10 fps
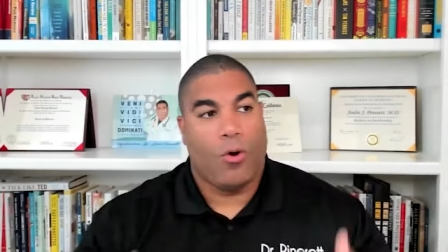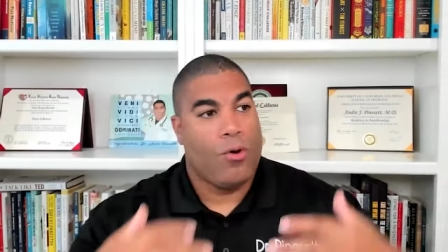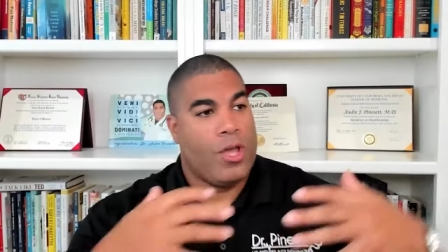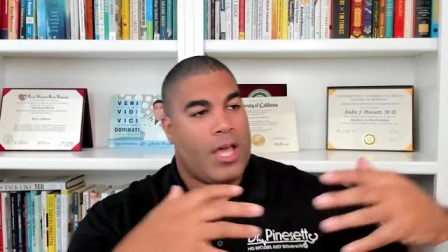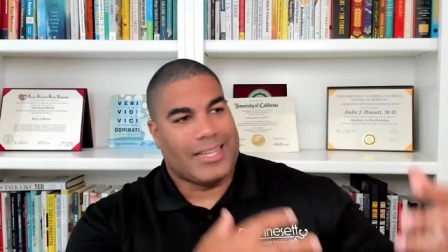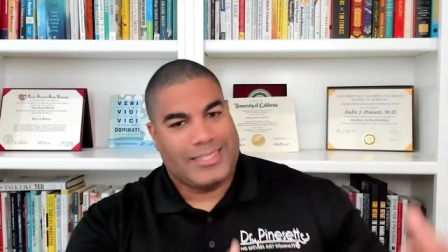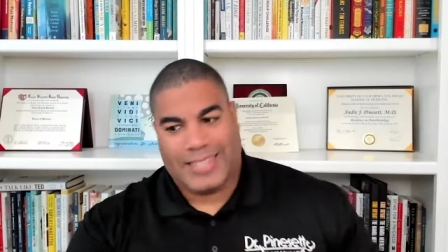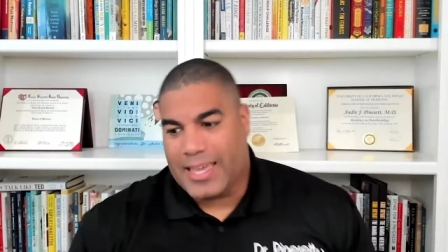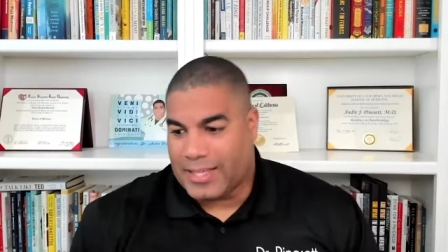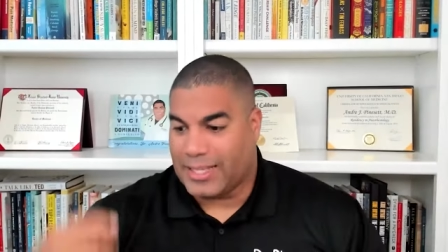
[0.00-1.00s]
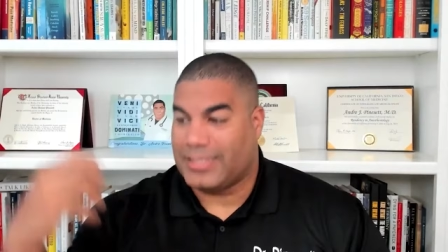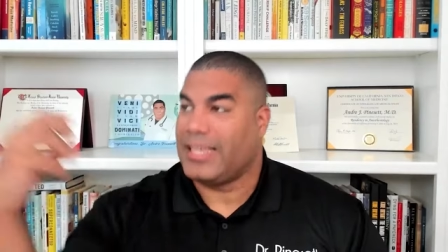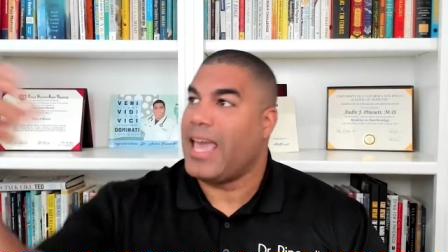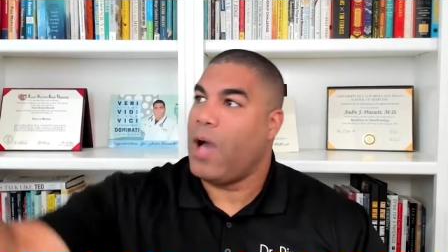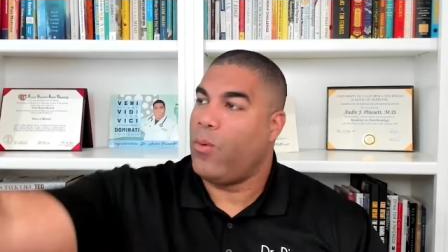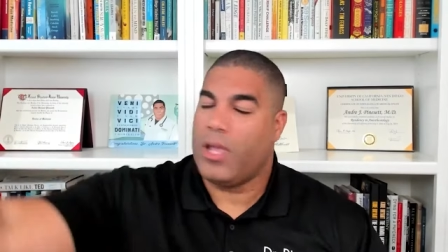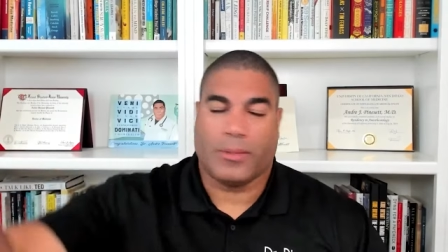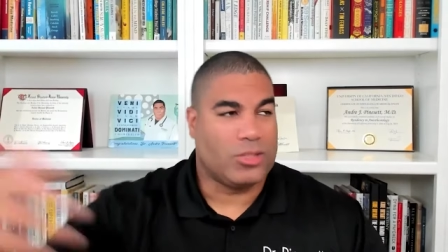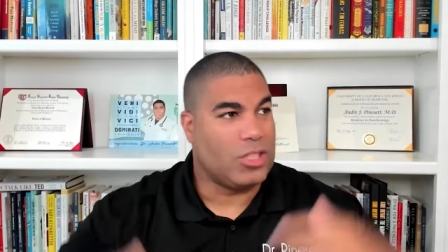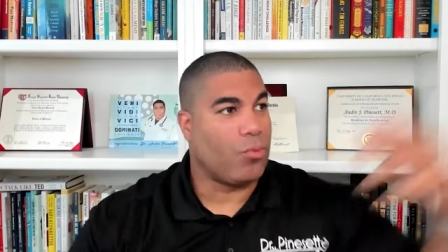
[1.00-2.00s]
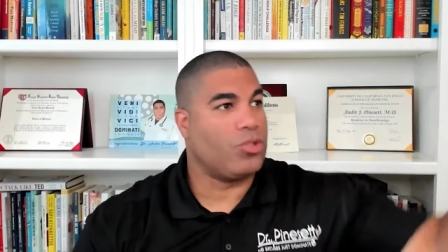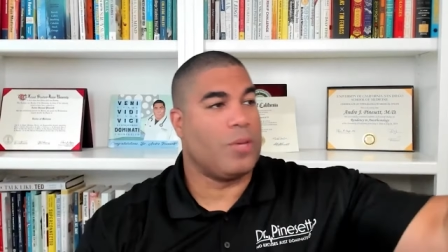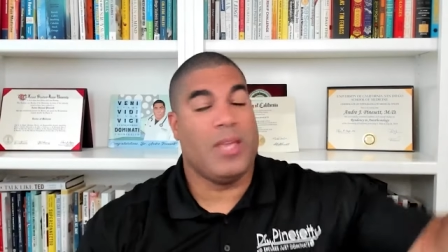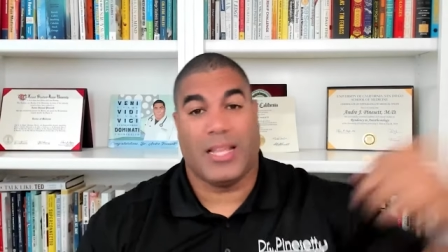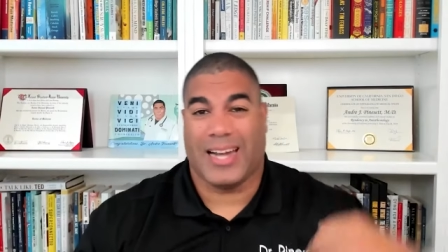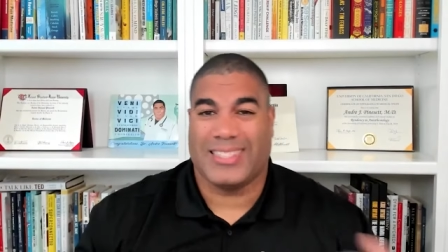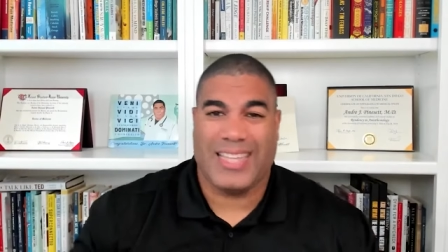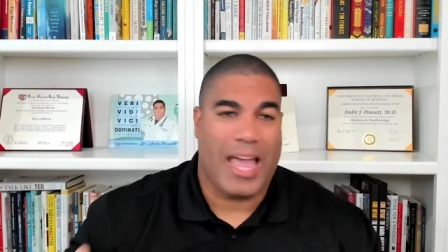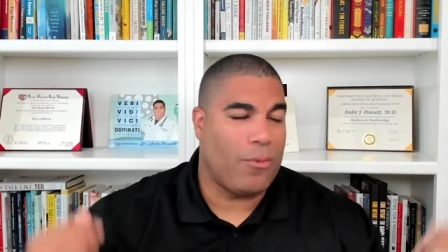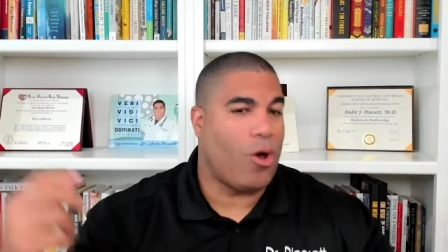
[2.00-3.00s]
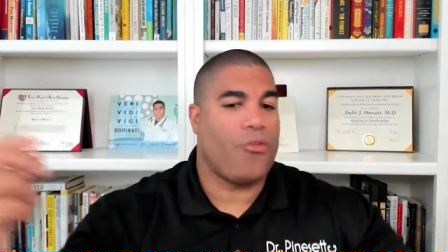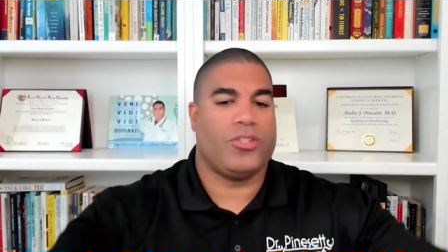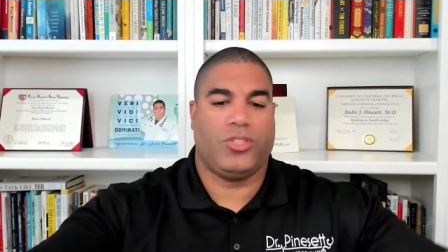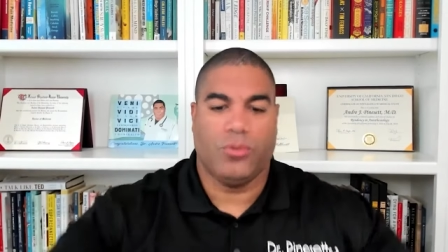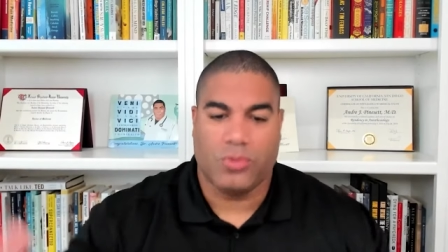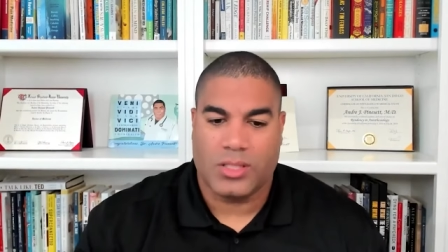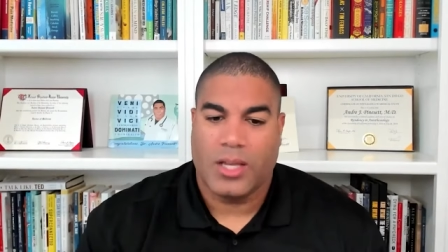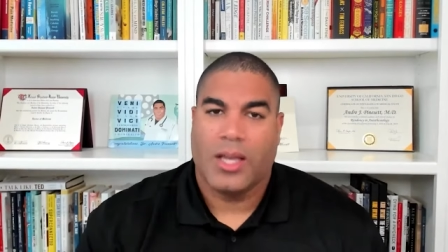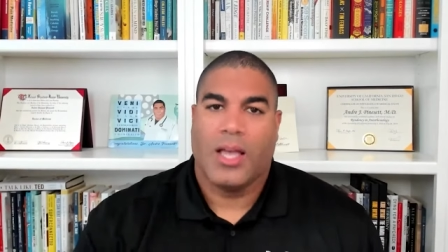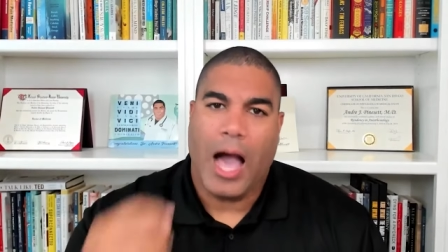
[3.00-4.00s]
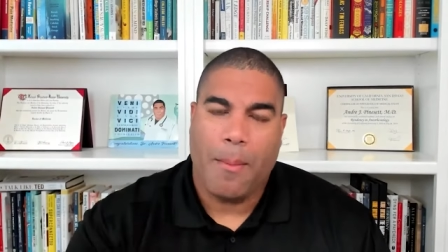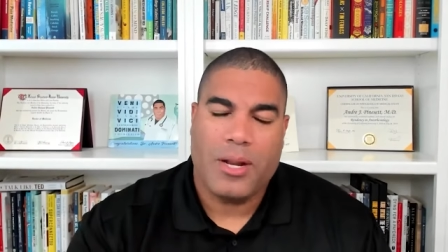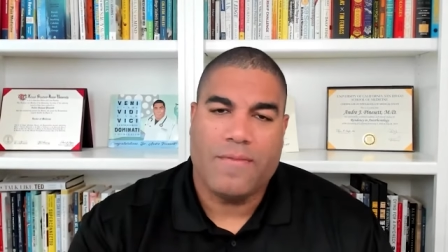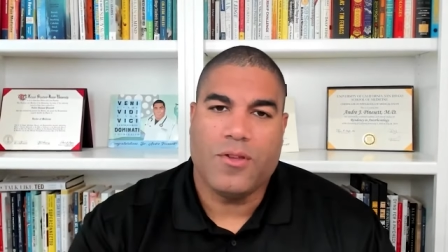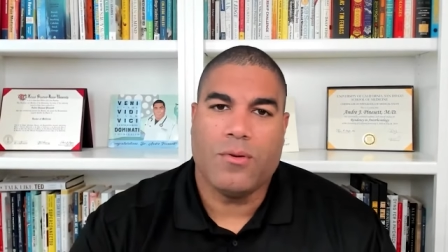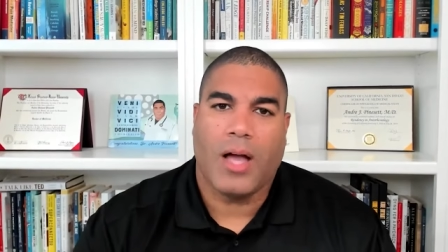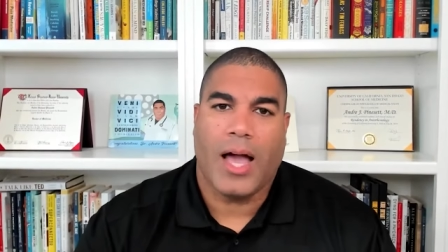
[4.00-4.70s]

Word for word: so as I say this, I say Katt Williams, because he's 300 comedians, and I say I went all these students, how many of you